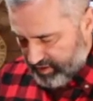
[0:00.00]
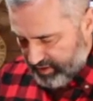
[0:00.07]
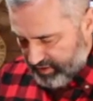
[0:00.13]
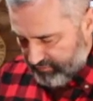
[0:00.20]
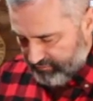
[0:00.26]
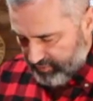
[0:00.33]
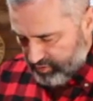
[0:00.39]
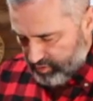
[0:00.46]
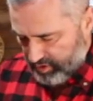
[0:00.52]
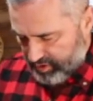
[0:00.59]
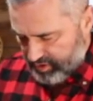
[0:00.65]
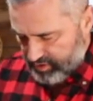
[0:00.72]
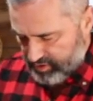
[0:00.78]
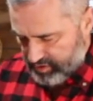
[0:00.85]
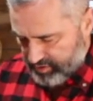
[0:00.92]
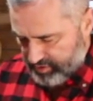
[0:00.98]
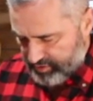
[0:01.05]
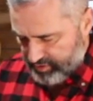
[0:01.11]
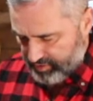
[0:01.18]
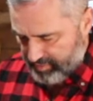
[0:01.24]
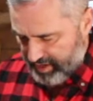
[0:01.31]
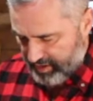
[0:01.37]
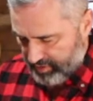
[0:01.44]
If you are
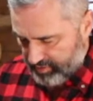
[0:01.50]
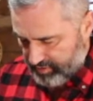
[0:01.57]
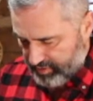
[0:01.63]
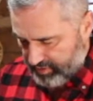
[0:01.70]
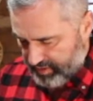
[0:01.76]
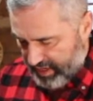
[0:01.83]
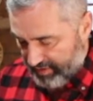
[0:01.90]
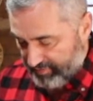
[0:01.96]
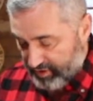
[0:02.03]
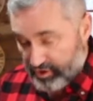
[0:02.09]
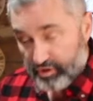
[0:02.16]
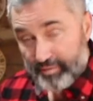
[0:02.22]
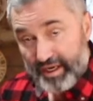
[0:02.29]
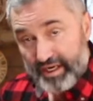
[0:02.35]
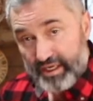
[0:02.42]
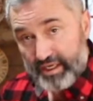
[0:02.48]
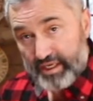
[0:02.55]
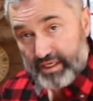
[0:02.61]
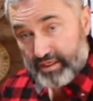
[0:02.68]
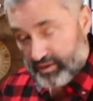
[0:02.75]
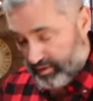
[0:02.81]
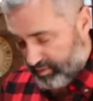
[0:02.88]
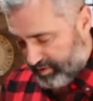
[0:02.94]
concerned about having too many
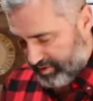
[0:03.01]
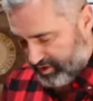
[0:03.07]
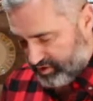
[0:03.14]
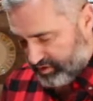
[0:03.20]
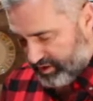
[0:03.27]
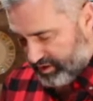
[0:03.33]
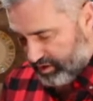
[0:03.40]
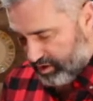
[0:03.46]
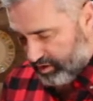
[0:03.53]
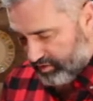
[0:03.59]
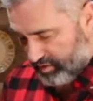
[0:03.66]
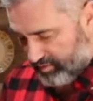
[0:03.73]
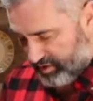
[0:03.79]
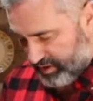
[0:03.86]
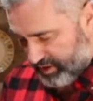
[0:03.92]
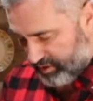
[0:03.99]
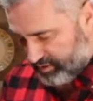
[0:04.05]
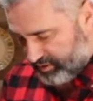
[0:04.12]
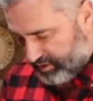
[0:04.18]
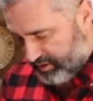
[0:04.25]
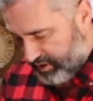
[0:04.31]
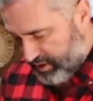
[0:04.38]
in, and you want to make sure that all of them are out,